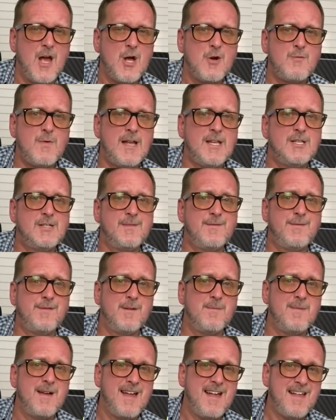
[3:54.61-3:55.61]
ranging
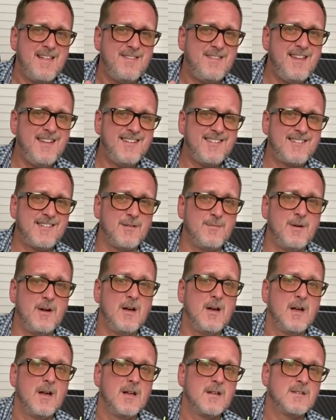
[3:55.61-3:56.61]
from this
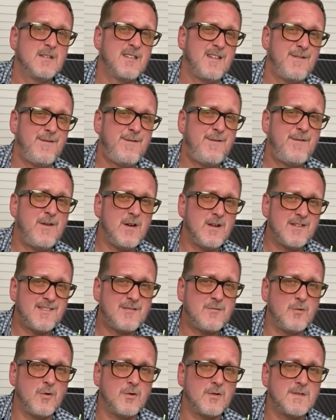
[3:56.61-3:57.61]
summer to the first
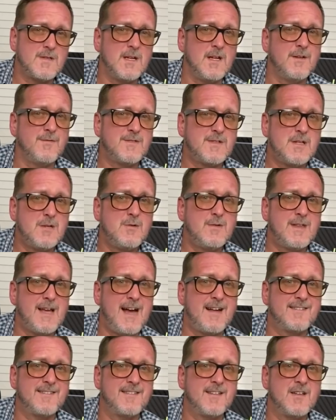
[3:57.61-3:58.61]
quarter of
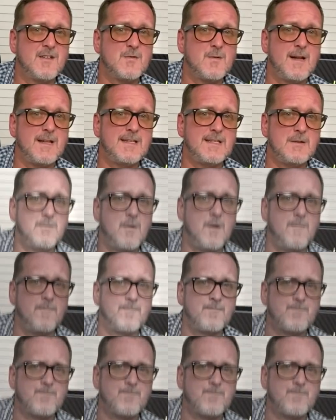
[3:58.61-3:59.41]
2021.